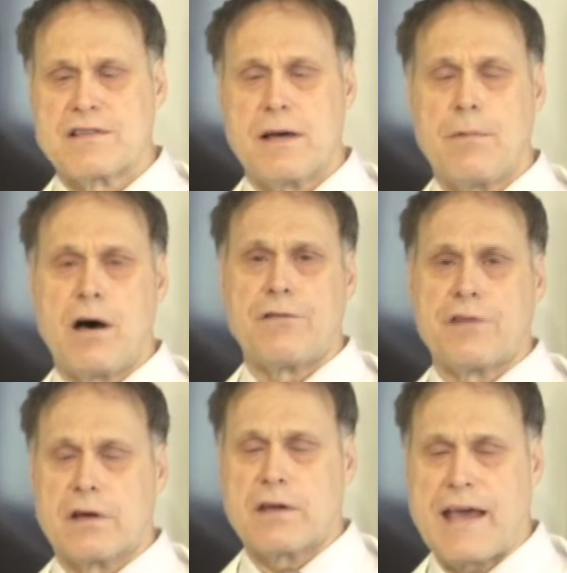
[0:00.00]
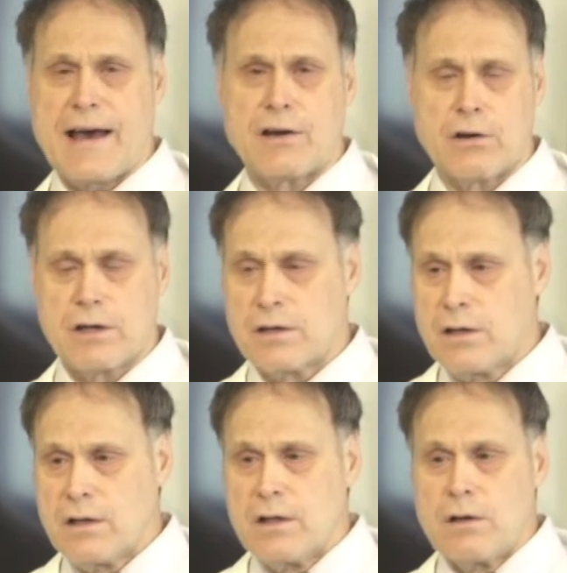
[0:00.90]
some off the counter at
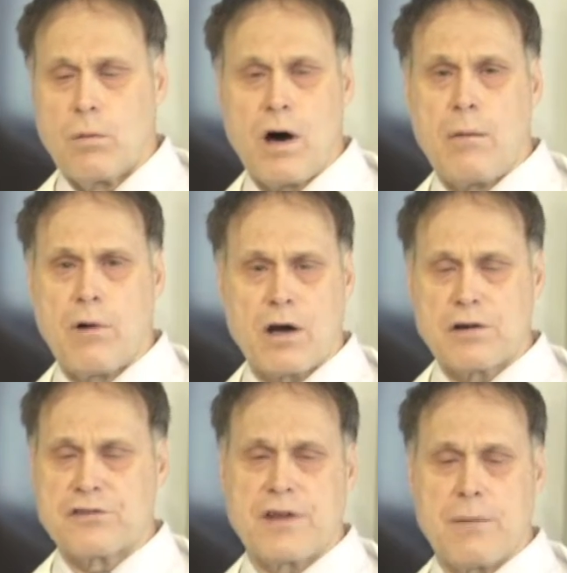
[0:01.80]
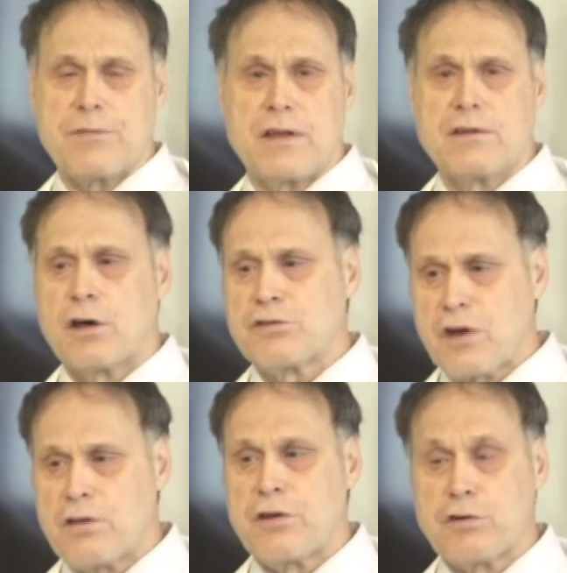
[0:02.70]
Walmart or something,
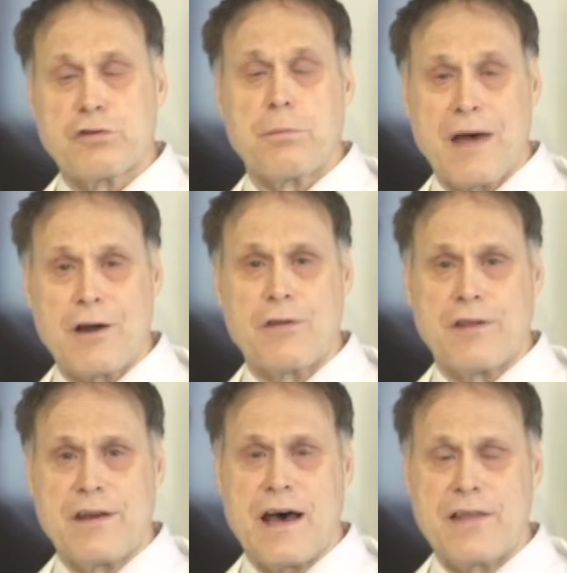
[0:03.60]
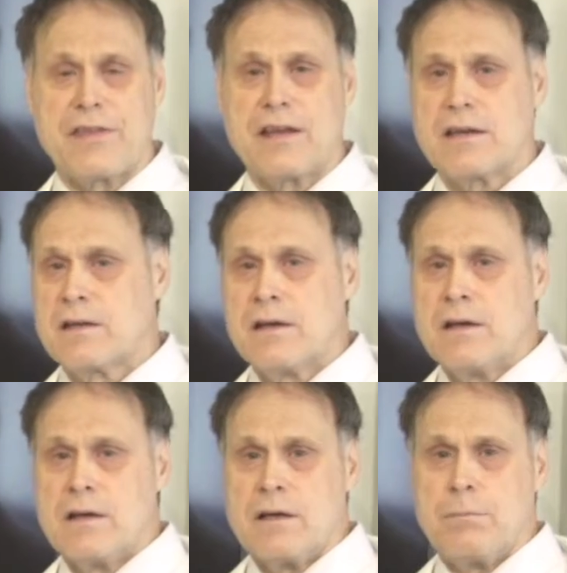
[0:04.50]
those are better than nothing.
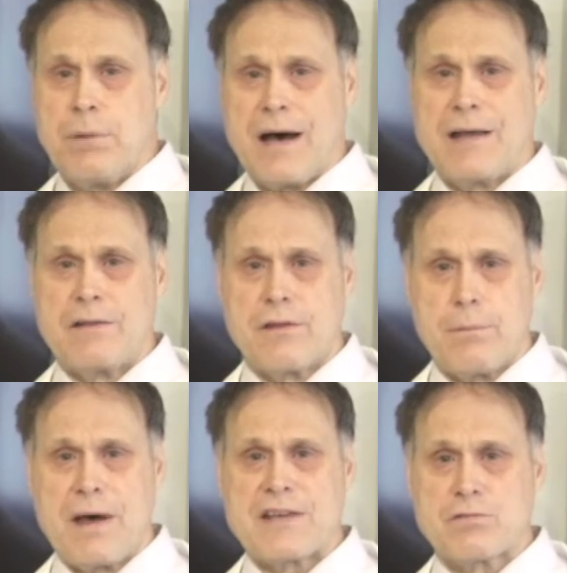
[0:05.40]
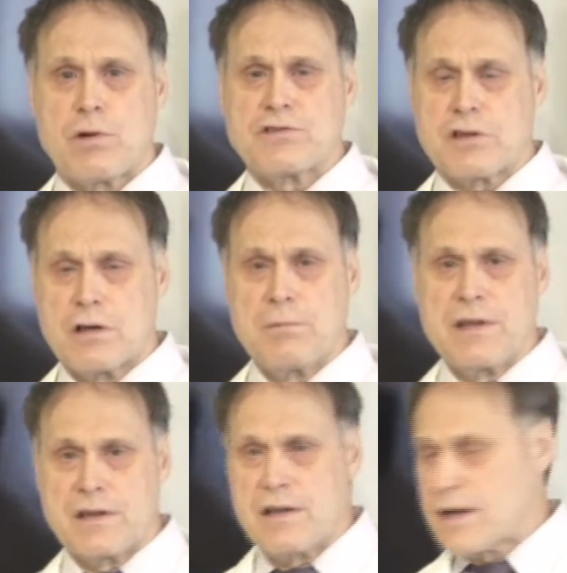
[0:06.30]
But the best ones are going to
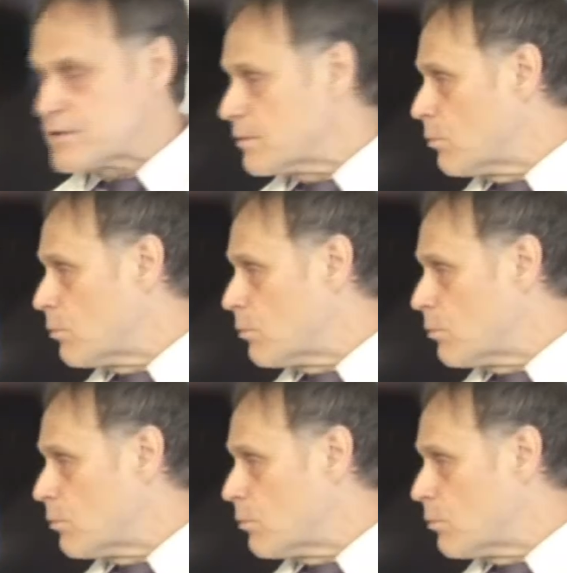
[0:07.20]
be the custom